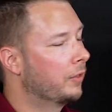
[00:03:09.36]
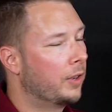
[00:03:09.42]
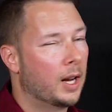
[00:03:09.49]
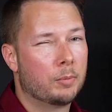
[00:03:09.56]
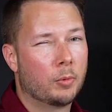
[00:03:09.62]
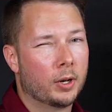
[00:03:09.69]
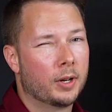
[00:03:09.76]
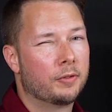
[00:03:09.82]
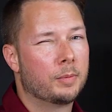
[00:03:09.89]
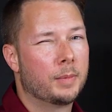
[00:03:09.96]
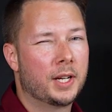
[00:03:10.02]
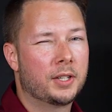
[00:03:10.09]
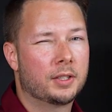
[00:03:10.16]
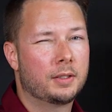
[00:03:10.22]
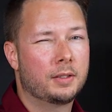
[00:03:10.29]
find more
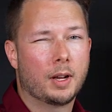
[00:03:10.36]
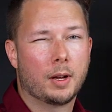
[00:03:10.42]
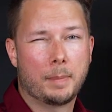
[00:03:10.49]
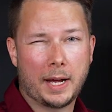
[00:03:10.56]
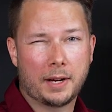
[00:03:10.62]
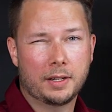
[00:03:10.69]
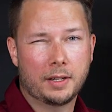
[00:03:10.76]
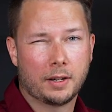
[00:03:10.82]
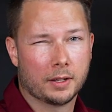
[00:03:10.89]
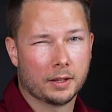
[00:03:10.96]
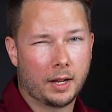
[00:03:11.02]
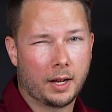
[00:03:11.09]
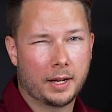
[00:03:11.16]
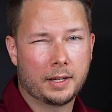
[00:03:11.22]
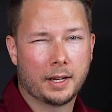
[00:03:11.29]
information about it
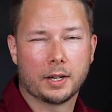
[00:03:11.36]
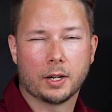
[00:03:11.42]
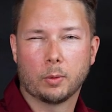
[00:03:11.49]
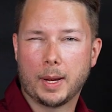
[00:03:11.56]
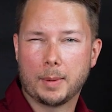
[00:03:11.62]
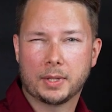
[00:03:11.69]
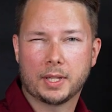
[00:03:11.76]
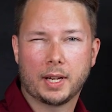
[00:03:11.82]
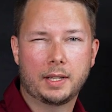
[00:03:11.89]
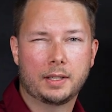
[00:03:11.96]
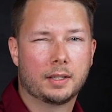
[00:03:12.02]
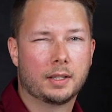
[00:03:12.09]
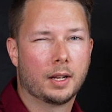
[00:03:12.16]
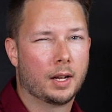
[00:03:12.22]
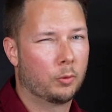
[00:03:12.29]
online at our website,
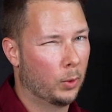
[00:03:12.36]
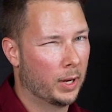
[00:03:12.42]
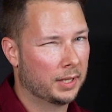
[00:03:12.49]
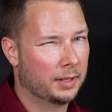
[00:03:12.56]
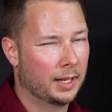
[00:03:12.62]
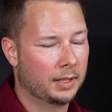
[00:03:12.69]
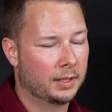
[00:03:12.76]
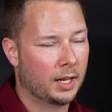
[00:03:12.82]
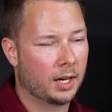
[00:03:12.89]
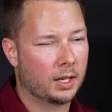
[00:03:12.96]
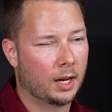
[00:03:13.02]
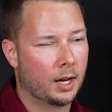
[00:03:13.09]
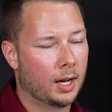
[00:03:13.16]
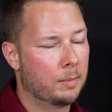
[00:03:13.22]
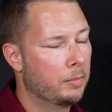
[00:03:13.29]

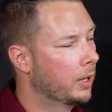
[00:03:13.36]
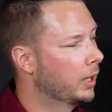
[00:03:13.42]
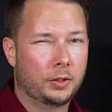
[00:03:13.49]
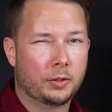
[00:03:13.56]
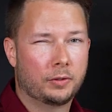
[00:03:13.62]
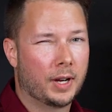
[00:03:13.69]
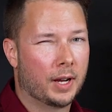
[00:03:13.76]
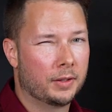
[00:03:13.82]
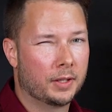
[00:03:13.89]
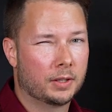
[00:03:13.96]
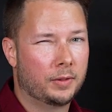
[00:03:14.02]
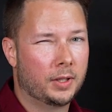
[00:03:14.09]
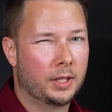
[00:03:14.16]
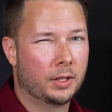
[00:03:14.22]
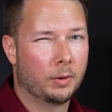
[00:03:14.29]
westtank.com. If you found this
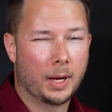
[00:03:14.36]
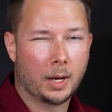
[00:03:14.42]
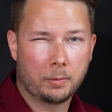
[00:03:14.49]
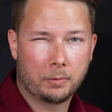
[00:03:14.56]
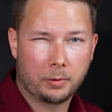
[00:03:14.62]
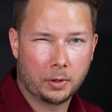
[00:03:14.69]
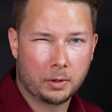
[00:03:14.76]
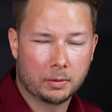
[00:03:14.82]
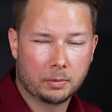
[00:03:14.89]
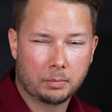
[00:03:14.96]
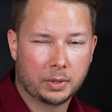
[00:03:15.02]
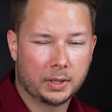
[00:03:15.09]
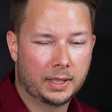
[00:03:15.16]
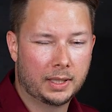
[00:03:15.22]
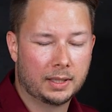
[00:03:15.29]
video helpful,
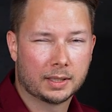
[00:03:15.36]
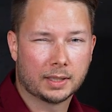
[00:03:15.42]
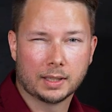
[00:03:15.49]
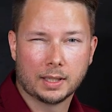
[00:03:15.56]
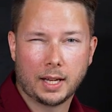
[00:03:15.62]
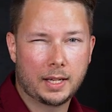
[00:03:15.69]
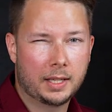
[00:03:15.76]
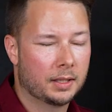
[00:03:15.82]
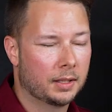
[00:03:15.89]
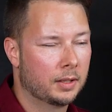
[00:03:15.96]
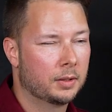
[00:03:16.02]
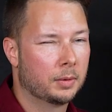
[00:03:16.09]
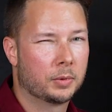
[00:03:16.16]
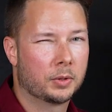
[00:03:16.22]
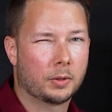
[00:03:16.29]
please like,
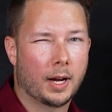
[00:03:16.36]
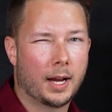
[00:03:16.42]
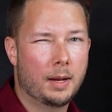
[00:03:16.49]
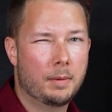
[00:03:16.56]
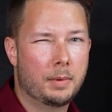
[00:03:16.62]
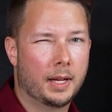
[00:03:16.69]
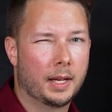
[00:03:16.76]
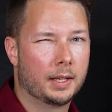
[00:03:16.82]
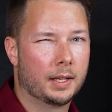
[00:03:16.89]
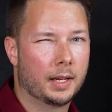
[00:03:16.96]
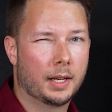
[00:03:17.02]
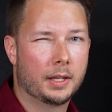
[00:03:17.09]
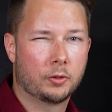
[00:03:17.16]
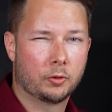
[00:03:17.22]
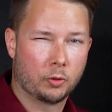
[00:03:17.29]
subscribe, and
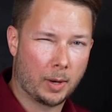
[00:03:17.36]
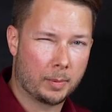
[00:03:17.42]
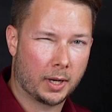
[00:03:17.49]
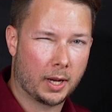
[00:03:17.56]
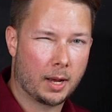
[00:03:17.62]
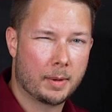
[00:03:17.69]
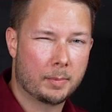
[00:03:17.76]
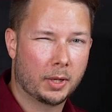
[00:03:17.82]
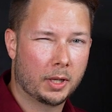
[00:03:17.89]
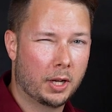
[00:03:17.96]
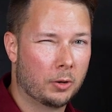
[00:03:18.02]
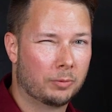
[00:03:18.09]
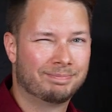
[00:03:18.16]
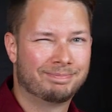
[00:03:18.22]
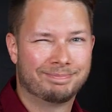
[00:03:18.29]
drop a comment
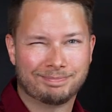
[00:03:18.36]
below.